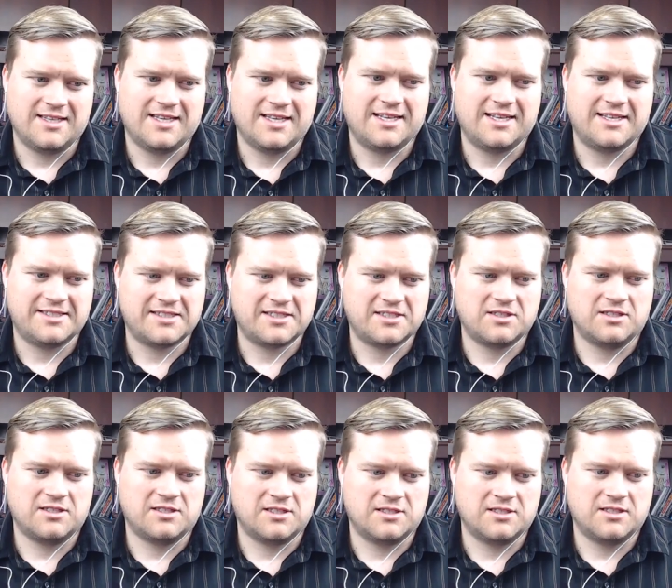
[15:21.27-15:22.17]
Yeah, that's
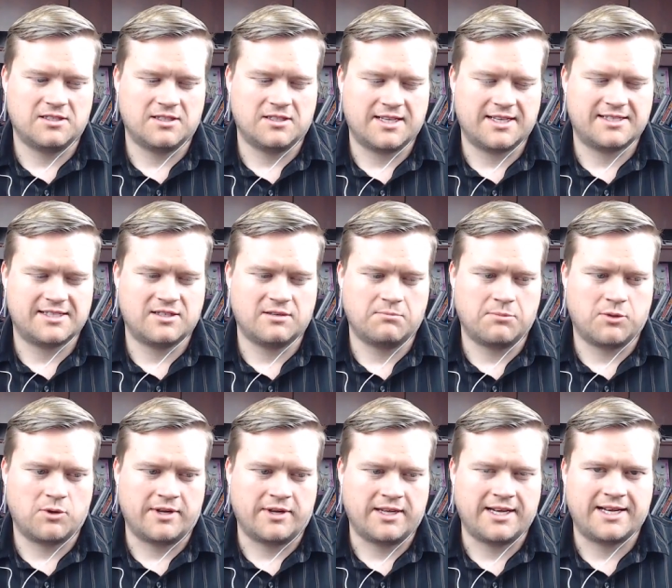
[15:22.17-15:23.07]
good. That's a good
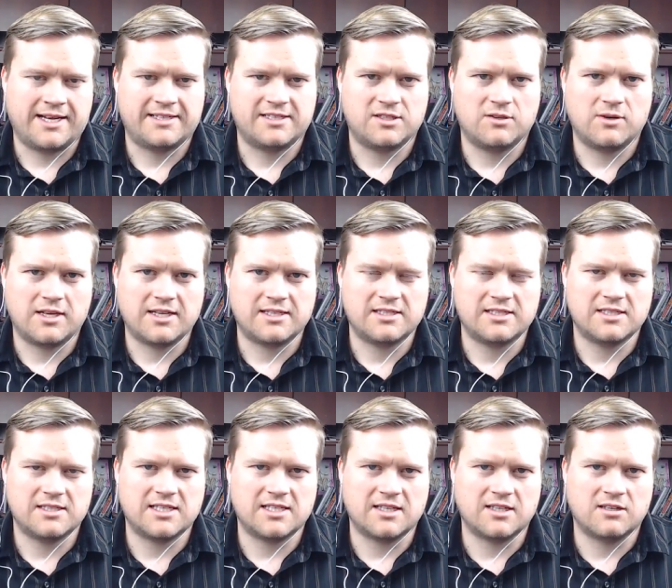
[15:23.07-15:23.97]
point. Yeah. So I guess
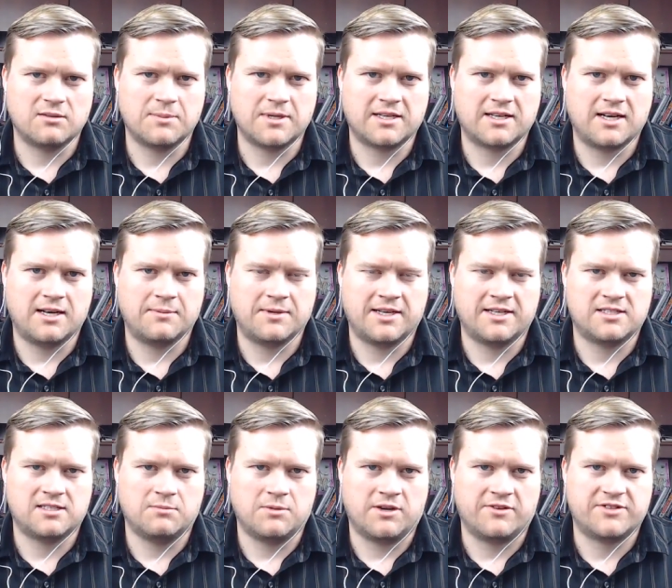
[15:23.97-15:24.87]
it's a little bit of
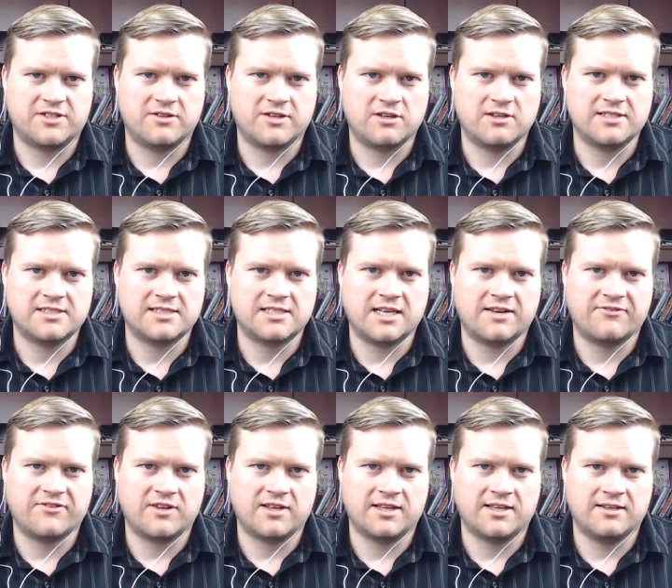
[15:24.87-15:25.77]
combination both. So there is
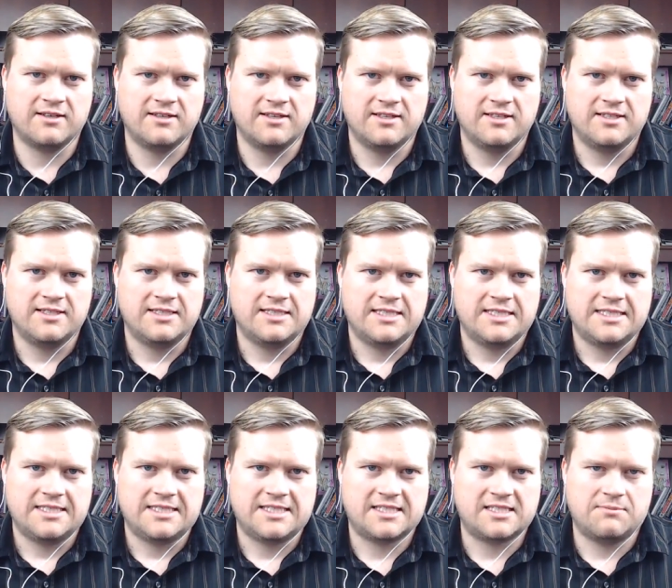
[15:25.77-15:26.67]
definitely
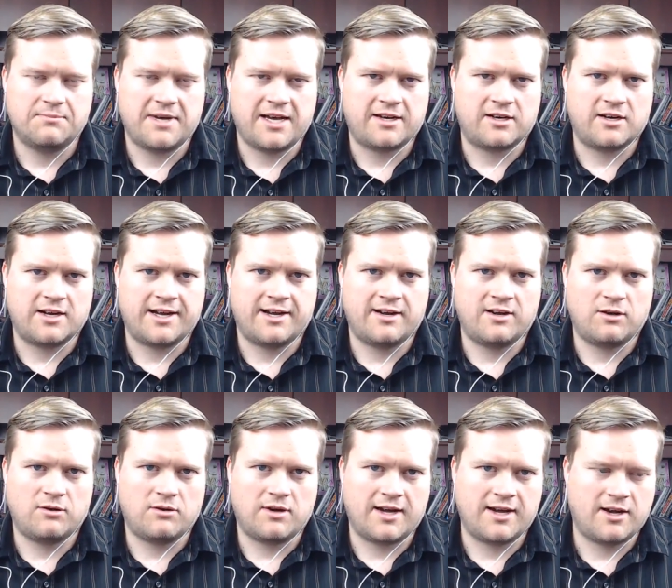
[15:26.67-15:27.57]
doesn't matter
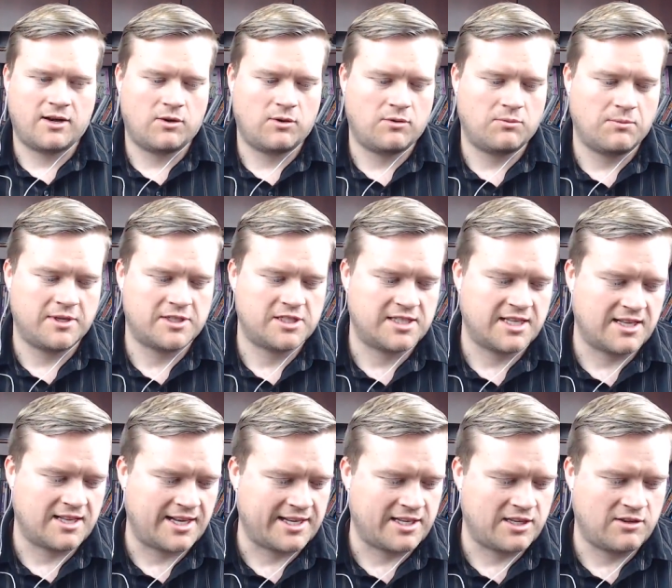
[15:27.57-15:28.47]
how how much they
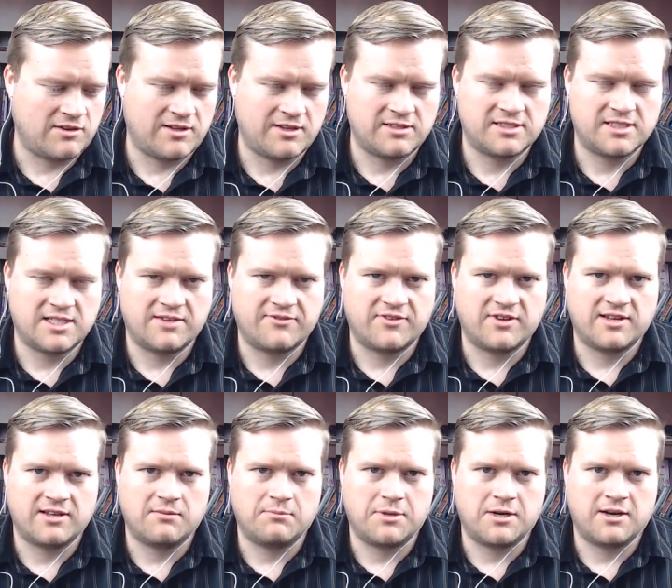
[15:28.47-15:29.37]
like you. There's definitely
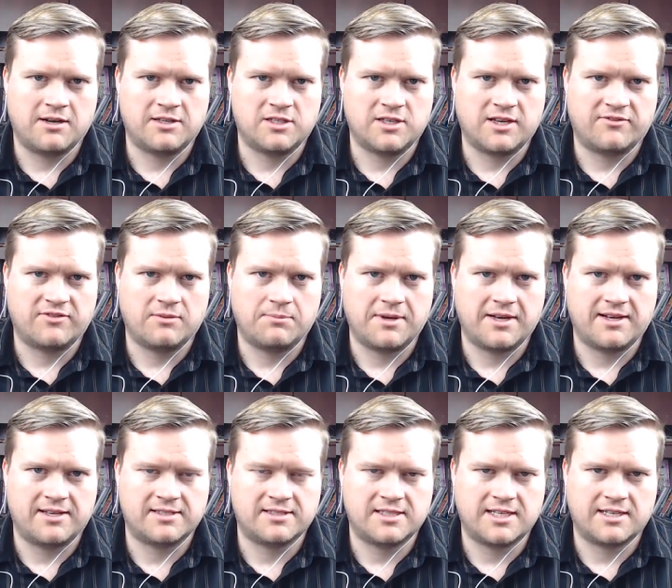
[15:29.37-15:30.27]
a bar you have to
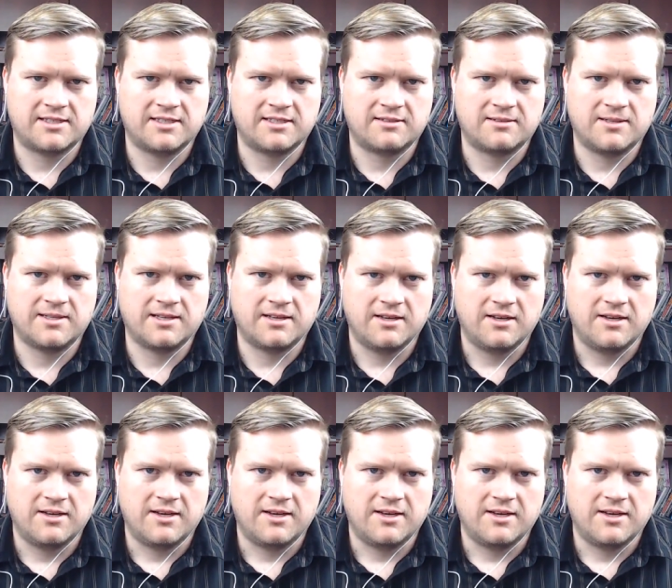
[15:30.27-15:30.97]
pass technically.